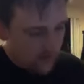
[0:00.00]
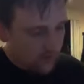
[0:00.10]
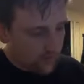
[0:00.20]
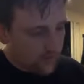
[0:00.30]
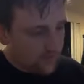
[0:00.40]

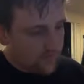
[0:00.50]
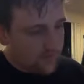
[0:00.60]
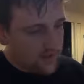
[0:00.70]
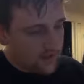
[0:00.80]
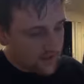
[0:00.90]

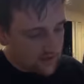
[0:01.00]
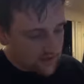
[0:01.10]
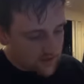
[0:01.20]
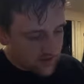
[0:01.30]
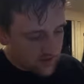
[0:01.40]
3:15
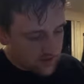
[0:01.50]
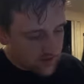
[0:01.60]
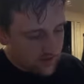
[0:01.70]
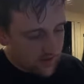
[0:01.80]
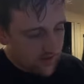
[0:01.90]
says,
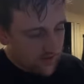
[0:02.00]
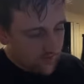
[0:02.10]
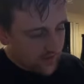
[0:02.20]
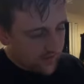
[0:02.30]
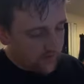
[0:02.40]

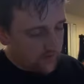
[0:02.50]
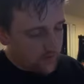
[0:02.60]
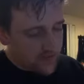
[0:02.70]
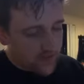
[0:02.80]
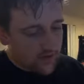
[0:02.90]
"And that from
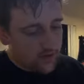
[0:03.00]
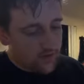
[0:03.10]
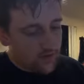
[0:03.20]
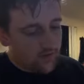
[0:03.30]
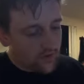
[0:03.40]
childhood
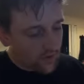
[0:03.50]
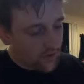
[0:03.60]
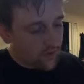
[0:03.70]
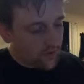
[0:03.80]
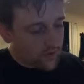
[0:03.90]
you have known
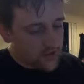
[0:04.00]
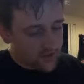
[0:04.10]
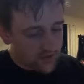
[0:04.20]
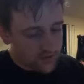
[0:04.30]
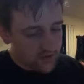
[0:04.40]
the holy
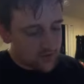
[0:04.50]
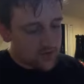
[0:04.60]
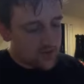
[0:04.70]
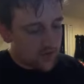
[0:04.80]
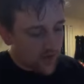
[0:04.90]
scriptures
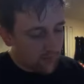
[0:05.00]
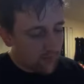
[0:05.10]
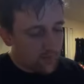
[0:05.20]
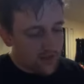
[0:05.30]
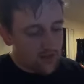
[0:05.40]
which are able
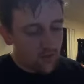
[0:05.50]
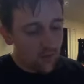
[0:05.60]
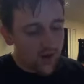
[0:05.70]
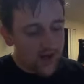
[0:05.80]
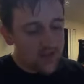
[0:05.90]
to make you
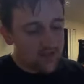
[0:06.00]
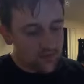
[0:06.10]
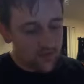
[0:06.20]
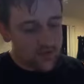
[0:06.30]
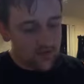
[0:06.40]
wise
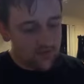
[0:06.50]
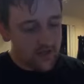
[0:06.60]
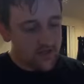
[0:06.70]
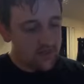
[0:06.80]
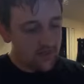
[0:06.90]
for
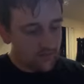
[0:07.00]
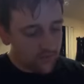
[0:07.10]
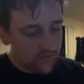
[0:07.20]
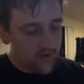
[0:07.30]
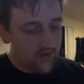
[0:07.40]
salvation through
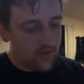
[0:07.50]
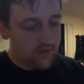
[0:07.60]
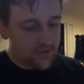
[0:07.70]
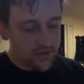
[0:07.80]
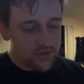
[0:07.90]
faith
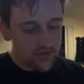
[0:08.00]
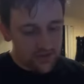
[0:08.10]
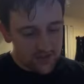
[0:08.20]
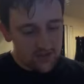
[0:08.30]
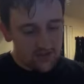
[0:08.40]
which is in
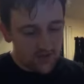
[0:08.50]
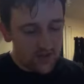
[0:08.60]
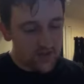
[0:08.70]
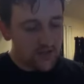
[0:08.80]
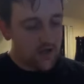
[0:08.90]
Jesus
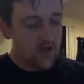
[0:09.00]
Christ."